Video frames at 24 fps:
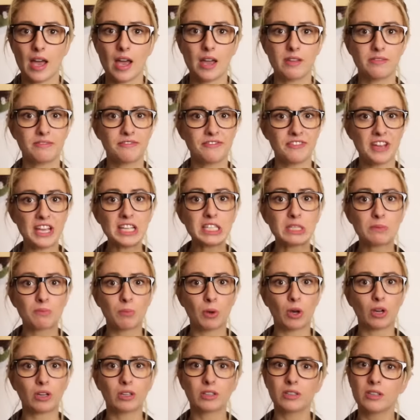And
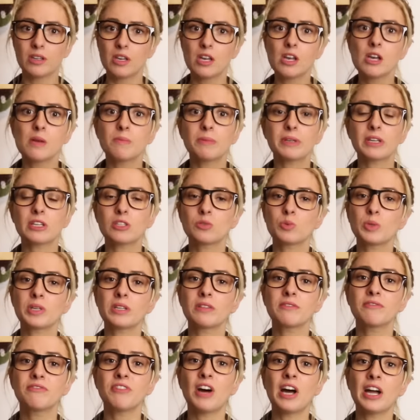Facebook, because we
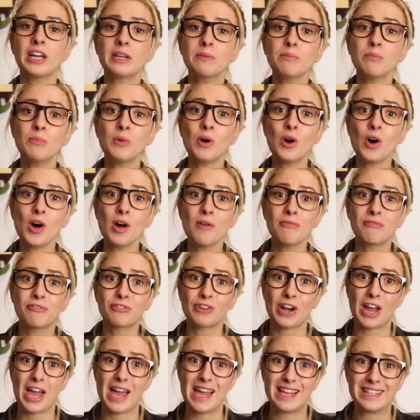can find more
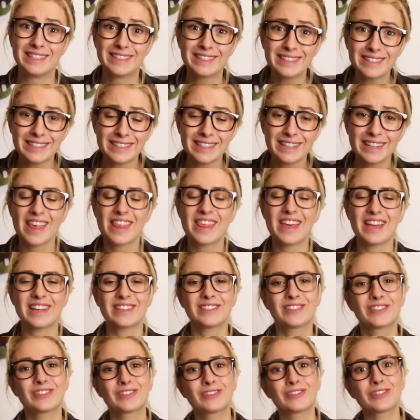friends.
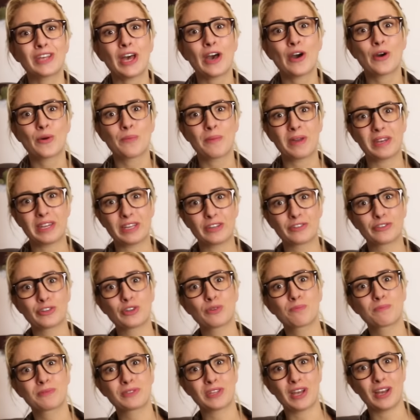There's so many
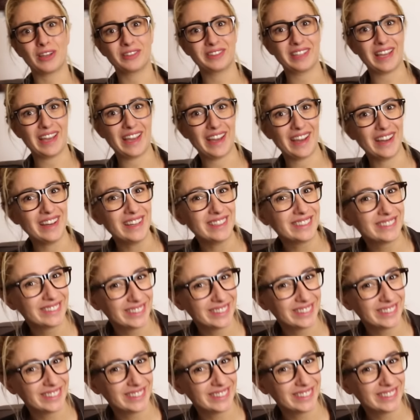groups on there.